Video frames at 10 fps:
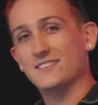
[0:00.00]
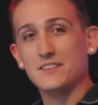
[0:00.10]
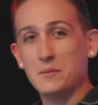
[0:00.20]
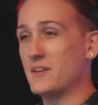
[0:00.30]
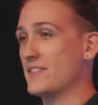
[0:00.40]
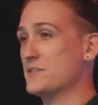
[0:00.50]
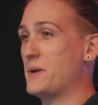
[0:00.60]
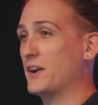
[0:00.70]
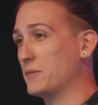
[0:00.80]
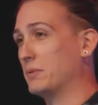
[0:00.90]
This
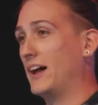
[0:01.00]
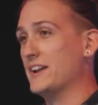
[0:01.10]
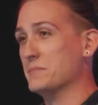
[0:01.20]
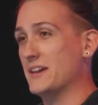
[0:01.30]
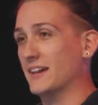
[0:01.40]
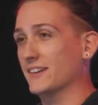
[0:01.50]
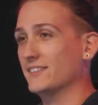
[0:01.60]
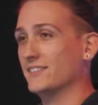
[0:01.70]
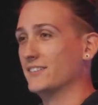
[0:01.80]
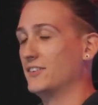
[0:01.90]
better apply to me,
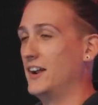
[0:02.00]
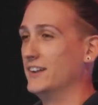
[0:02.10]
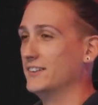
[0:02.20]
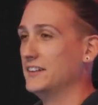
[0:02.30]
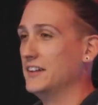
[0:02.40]
right?